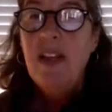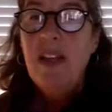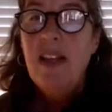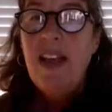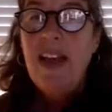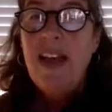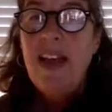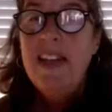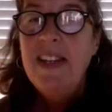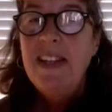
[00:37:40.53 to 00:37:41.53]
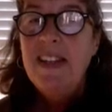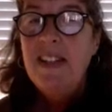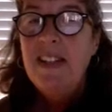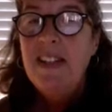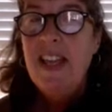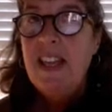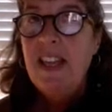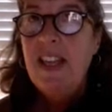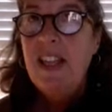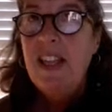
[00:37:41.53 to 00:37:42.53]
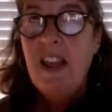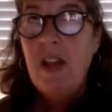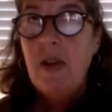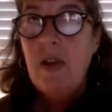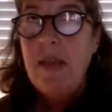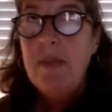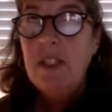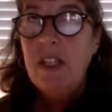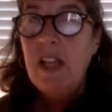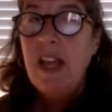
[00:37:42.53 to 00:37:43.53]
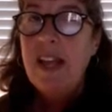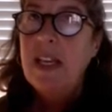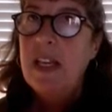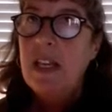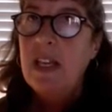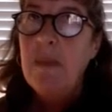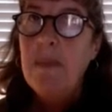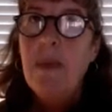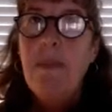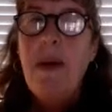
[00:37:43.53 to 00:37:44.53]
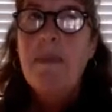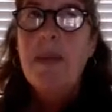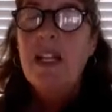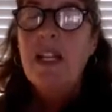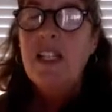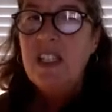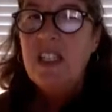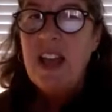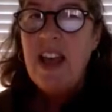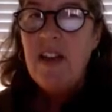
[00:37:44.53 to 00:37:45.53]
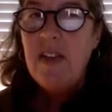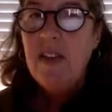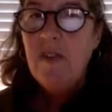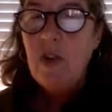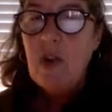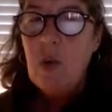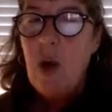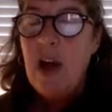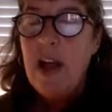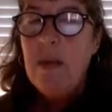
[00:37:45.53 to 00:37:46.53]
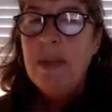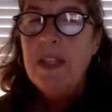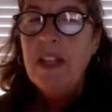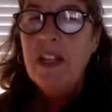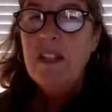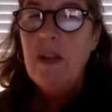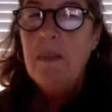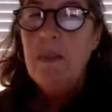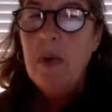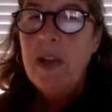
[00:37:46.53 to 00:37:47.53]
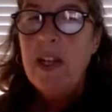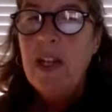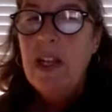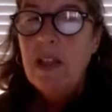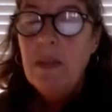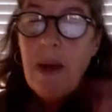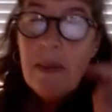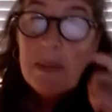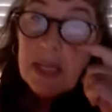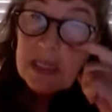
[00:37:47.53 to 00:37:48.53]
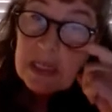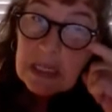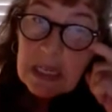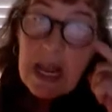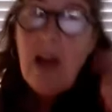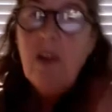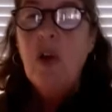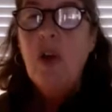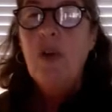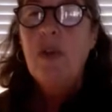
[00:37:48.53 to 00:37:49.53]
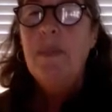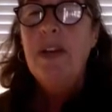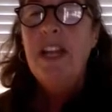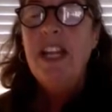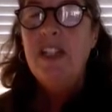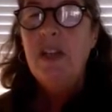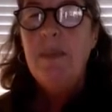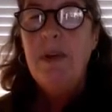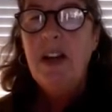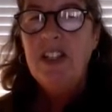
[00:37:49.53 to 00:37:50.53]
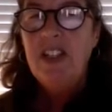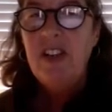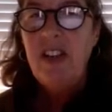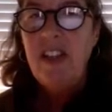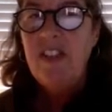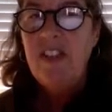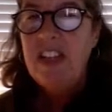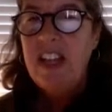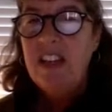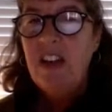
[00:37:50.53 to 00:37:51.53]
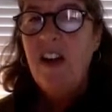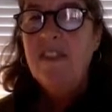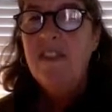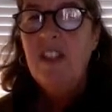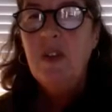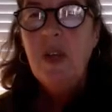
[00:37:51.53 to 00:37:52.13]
and they are able to keep the population down for a while, but then at some point the population can outgrow the predation pressure and then take off. So